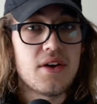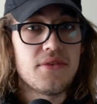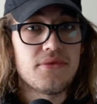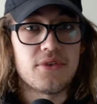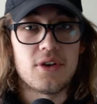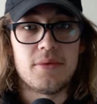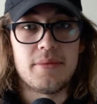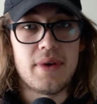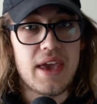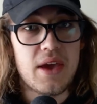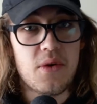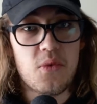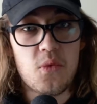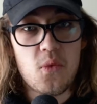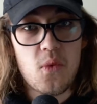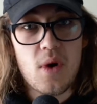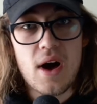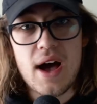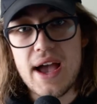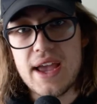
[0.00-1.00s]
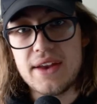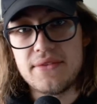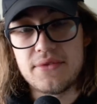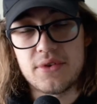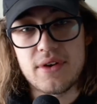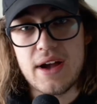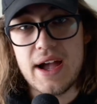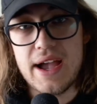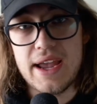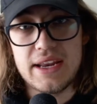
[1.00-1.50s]
from a wide
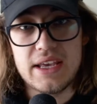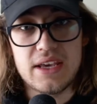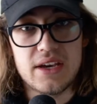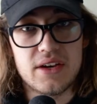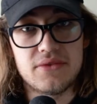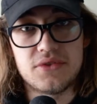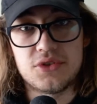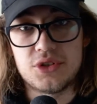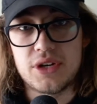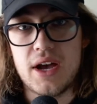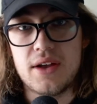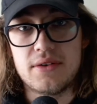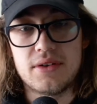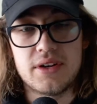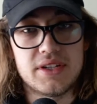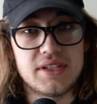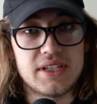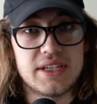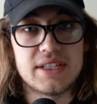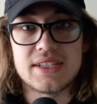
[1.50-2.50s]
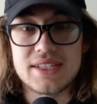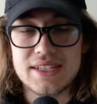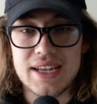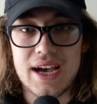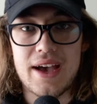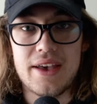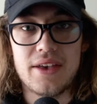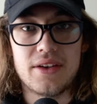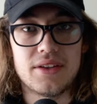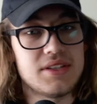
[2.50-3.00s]
variety of genres and
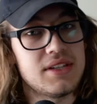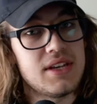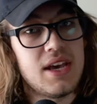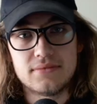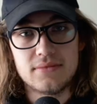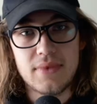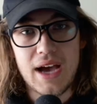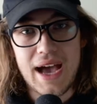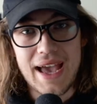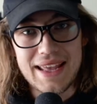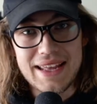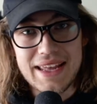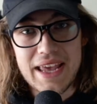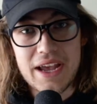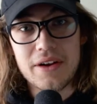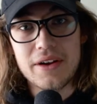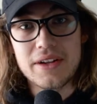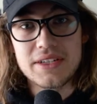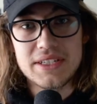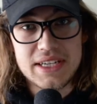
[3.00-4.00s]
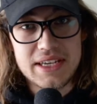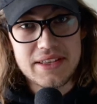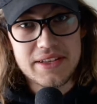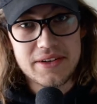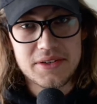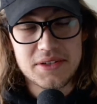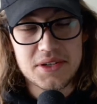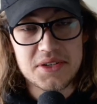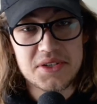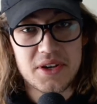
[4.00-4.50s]
styles. I guarantee
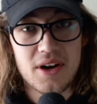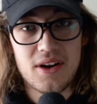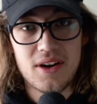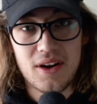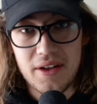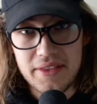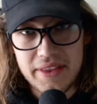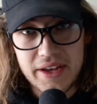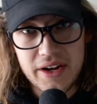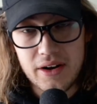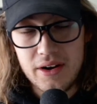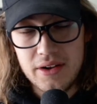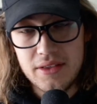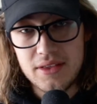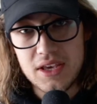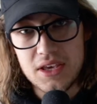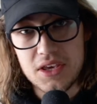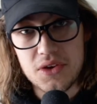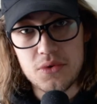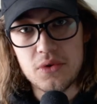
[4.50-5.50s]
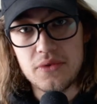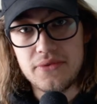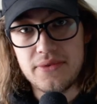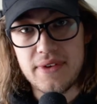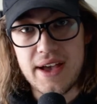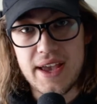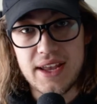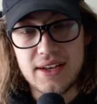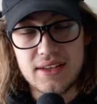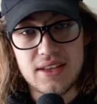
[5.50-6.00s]
there's a song on there that you will
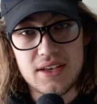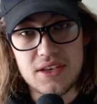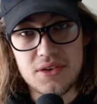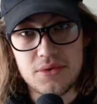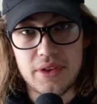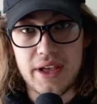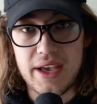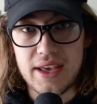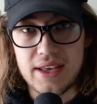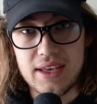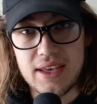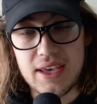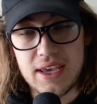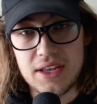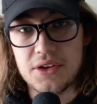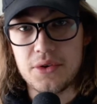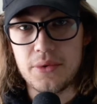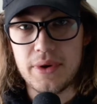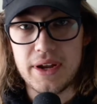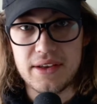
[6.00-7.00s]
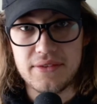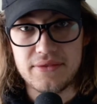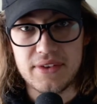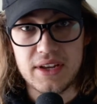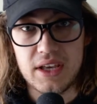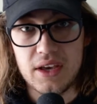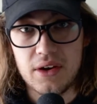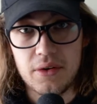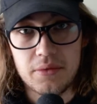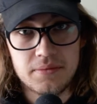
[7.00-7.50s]
find that you like in your wedding
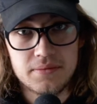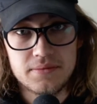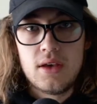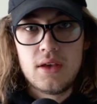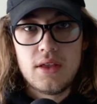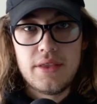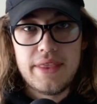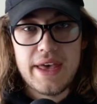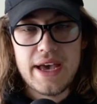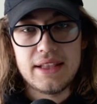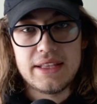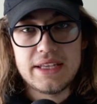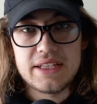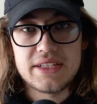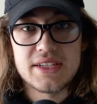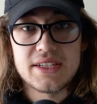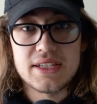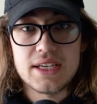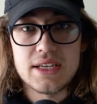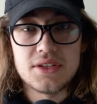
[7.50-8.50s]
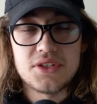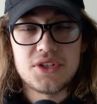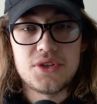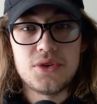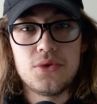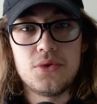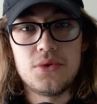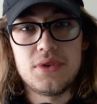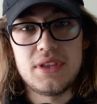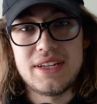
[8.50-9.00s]
video. That leads us
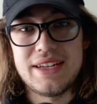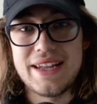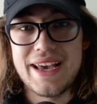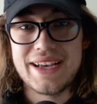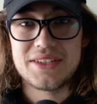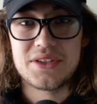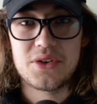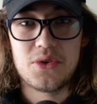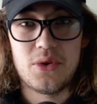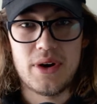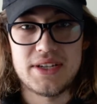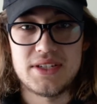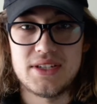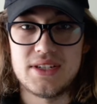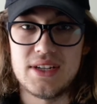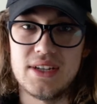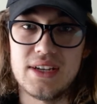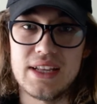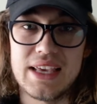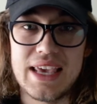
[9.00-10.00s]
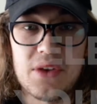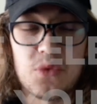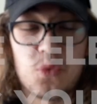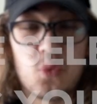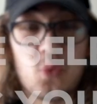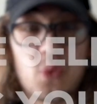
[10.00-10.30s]
into the next question. Can